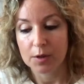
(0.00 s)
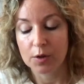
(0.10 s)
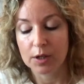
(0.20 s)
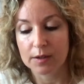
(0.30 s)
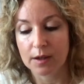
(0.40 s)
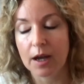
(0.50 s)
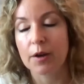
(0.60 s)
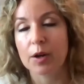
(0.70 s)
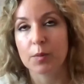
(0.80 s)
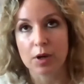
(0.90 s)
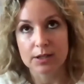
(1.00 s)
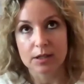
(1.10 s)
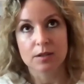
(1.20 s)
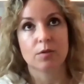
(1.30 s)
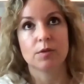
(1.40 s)
look at the hiring
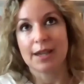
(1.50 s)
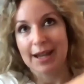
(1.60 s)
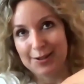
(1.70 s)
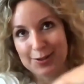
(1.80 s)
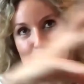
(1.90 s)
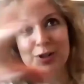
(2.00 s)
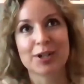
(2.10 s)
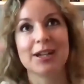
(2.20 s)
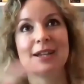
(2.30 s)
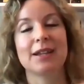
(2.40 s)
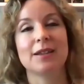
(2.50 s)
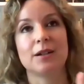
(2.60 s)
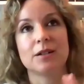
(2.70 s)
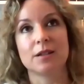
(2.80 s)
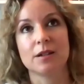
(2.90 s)
process, so the candidate journey, and then
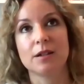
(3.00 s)
there's a,